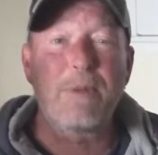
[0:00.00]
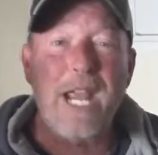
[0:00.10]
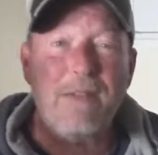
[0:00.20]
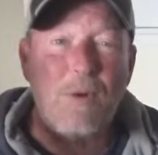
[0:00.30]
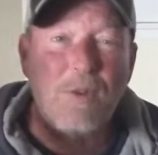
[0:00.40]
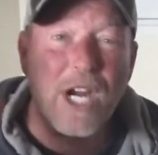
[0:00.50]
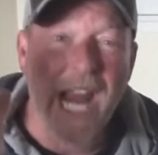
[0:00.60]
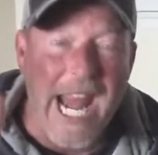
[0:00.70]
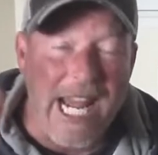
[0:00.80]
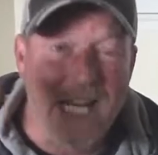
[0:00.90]
we have over
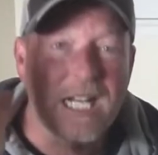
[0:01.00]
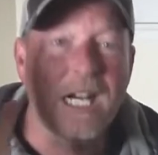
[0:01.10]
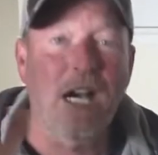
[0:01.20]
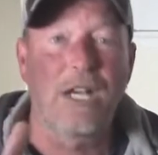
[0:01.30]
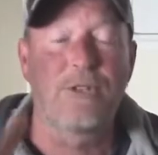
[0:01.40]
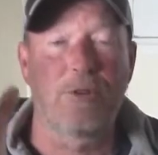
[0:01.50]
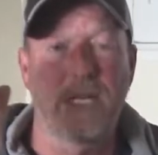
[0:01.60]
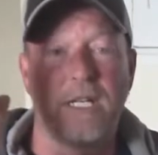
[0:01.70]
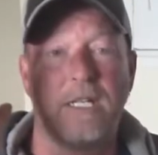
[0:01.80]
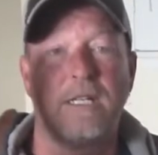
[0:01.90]

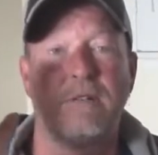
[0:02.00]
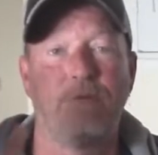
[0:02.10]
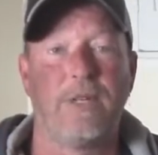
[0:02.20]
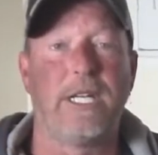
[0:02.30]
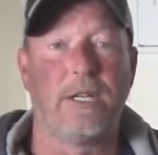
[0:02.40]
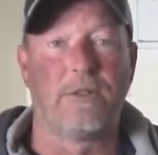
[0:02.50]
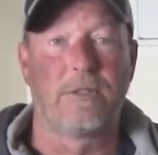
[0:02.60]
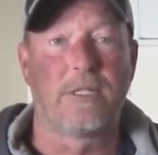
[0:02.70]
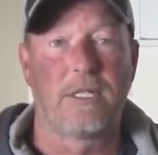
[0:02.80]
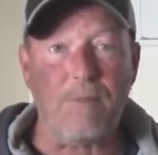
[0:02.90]
800
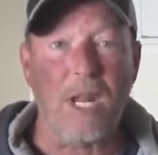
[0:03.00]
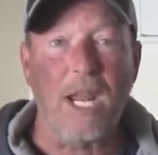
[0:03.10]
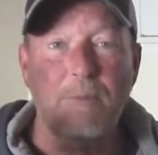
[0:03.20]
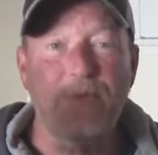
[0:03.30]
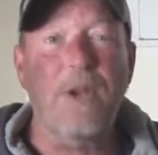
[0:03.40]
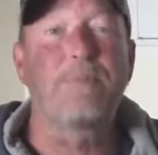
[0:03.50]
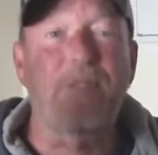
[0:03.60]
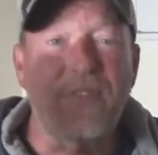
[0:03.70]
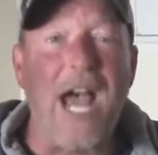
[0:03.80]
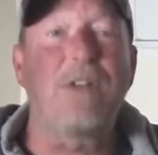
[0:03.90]
videos. And we've
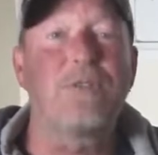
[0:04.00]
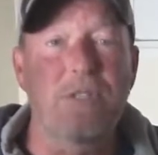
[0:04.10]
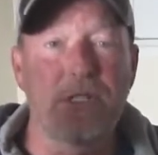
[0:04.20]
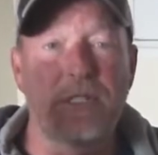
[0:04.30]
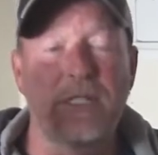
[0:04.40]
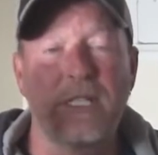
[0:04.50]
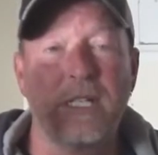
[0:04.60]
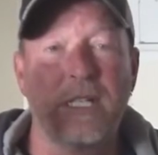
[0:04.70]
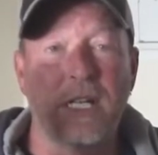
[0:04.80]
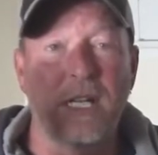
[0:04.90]
helped thousands
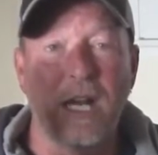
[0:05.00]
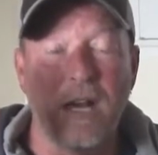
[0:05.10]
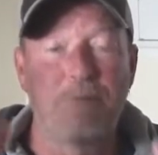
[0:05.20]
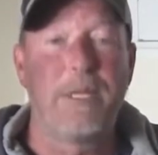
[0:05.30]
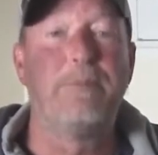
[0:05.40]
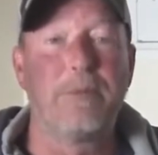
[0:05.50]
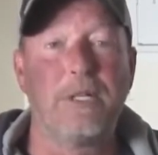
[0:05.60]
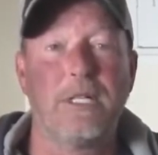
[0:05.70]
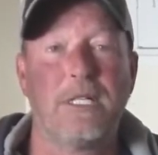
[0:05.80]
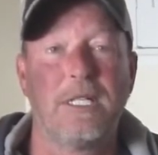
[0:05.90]
of
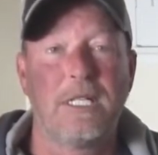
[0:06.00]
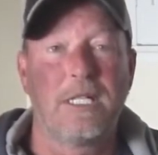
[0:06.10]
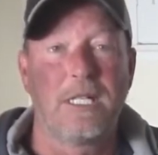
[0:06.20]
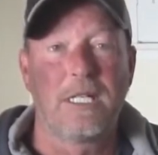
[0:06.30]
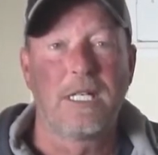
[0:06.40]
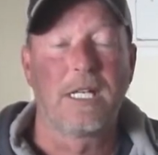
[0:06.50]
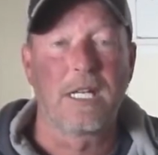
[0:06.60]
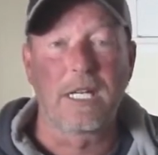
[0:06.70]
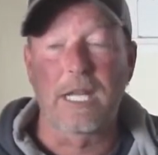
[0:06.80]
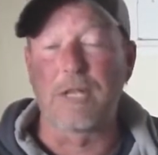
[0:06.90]
people
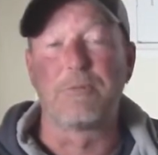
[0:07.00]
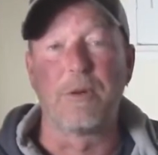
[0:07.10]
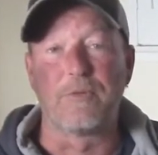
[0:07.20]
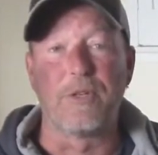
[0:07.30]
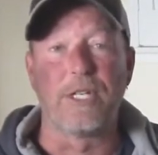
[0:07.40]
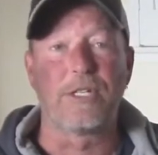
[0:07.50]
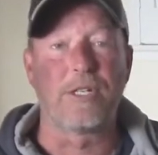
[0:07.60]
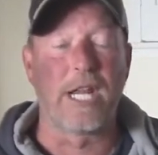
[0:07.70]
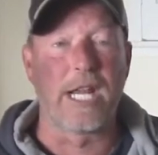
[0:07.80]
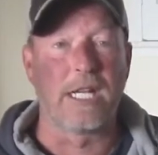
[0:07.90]
catch more
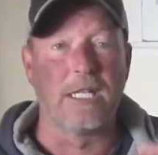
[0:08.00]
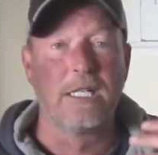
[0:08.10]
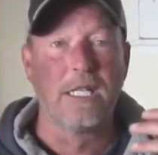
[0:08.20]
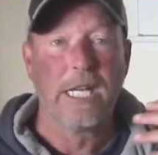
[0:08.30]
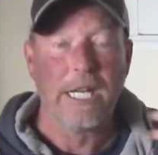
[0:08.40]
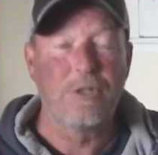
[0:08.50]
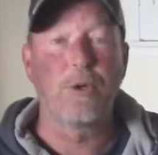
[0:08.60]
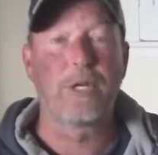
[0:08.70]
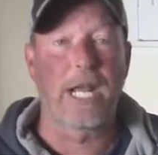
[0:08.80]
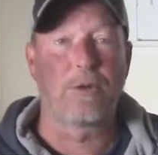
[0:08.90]
fish and
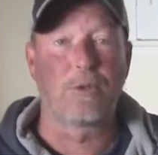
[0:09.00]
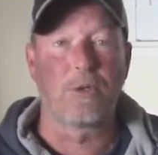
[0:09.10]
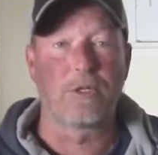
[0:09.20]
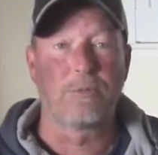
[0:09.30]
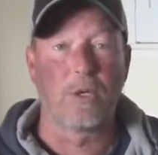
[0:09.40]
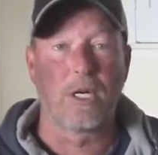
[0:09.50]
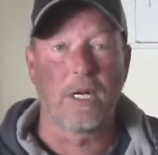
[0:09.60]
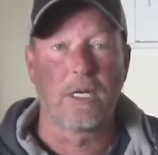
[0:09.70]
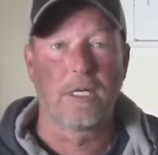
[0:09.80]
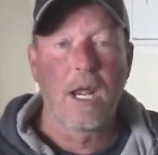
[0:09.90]
enjoy the outdoors
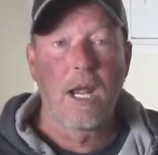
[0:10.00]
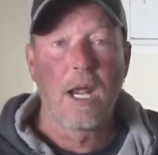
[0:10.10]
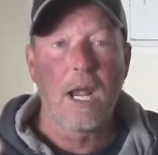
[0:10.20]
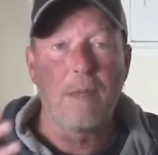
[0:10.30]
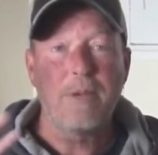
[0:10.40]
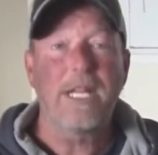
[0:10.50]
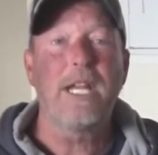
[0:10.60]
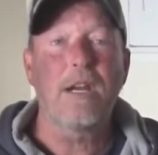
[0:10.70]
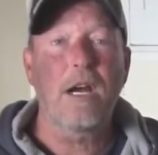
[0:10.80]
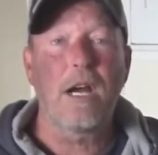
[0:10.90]
more. And being
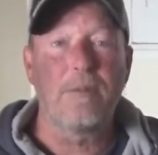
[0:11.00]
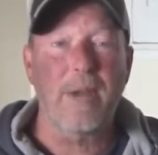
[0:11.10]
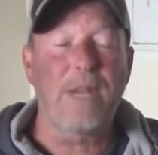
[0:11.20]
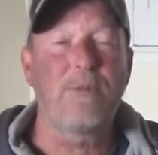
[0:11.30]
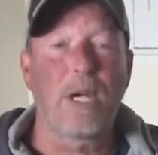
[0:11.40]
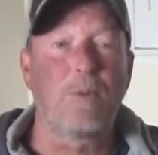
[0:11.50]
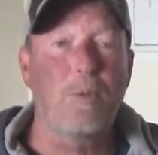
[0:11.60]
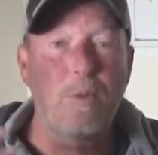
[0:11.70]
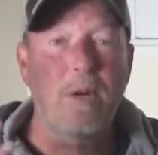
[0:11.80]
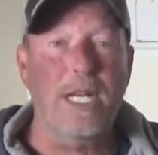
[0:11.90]
here on Patreon,
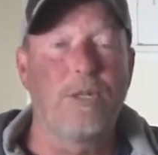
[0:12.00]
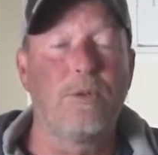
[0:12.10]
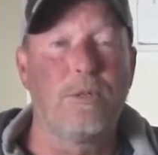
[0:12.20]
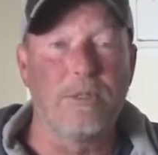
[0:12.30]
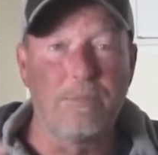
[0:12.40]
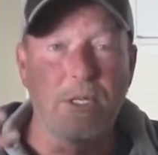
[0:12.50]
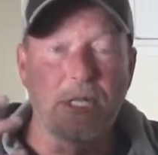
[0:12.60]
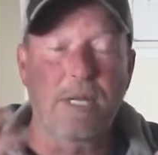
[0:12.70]
what we want to do is build a